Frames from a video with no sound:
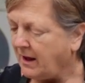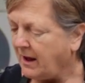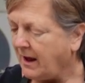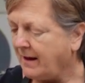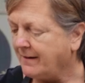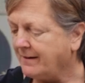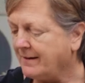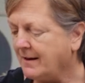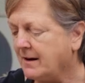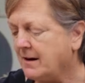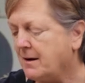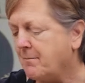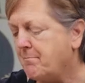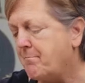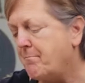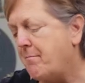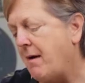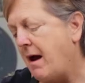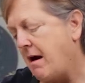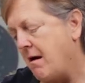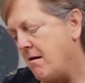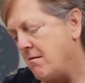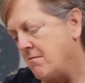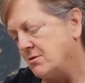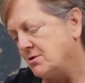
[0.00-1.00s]
And then
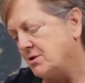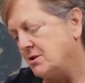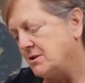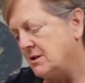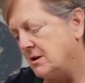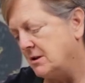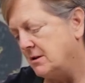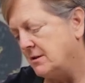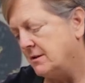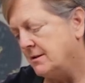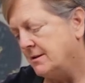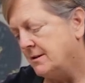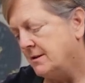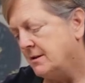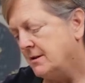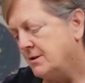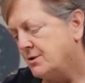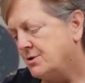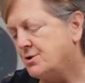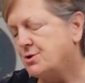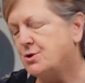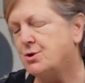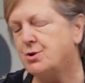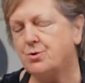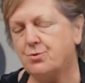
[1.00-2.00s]
about
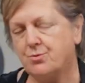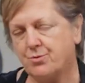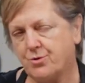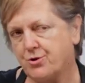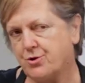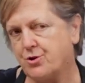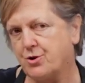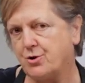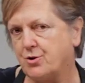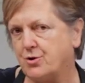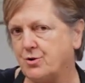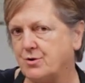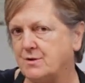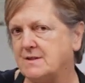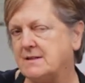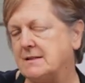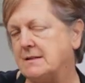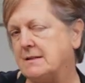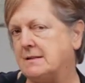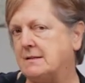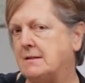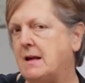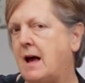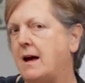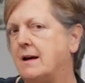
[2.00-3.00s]
2/3
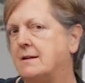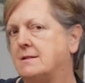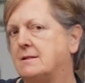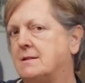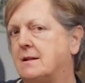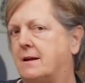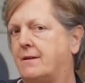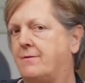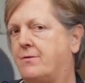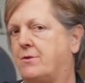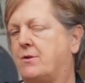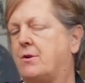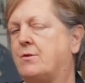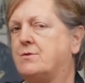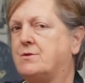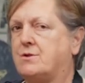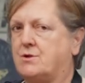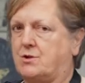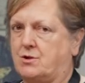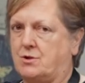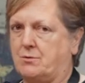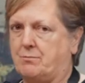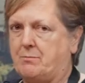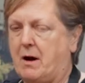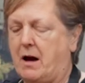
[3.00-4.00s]
the size of
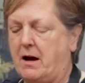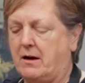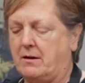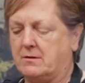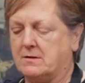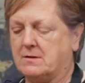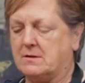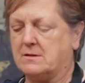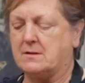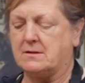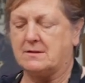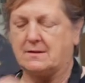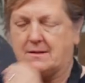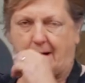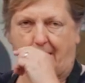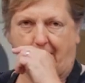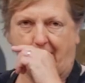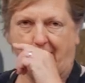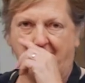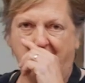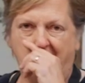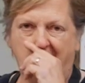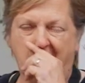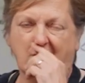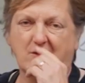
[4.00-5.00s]
those two piles.
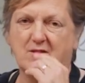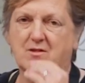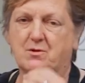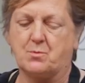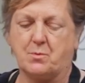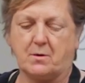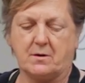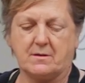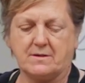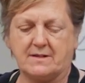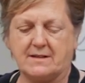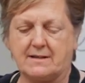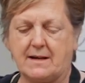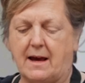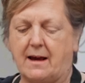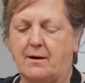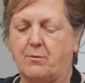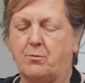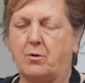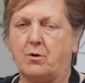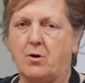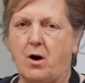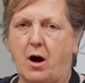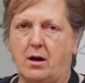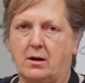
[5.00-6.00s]
So those were, say,
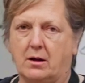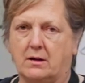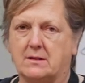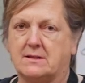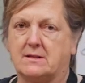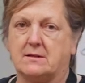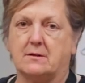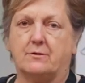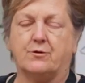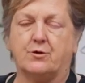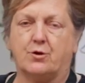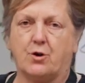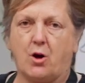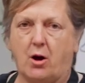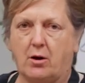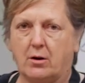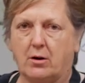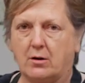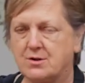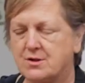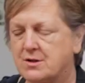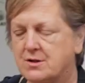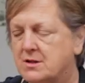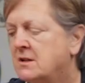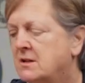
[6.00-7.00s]
we'll call it silver
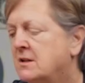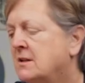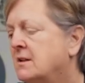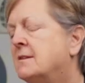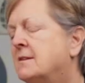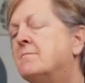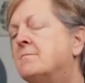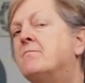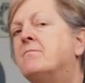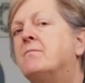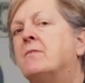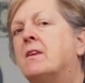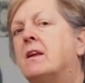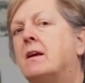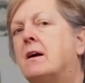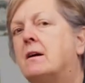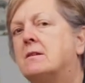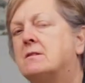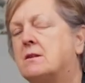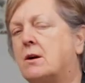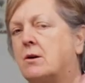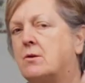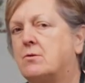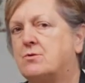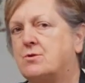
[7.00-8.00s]
dollars.
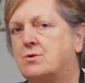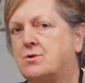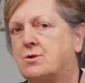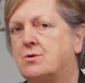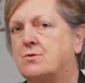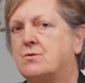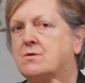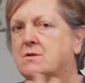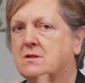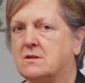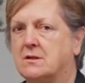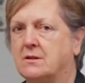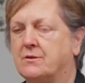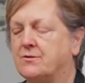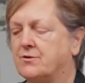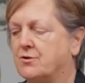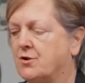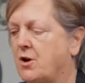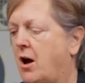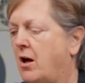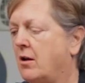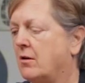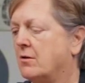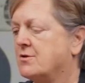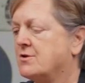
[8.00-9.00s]
So 2 silver
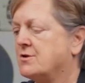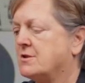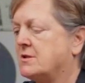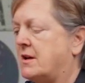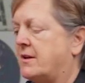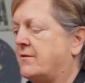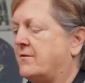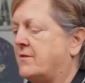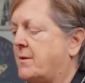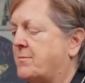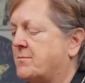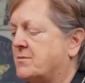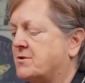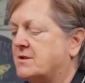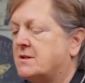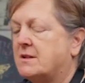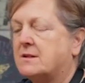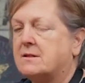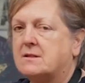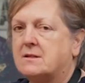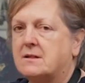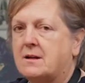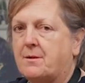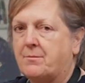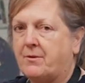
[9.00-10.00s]
dollars of number
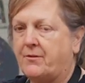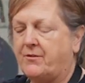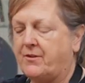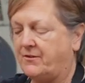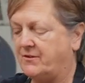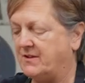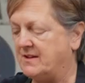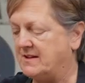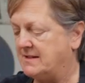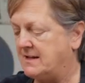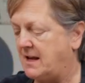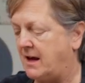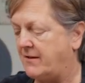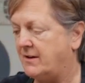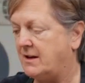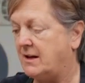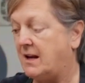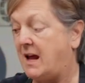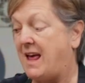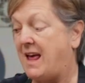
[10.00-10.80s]
6 and number 57,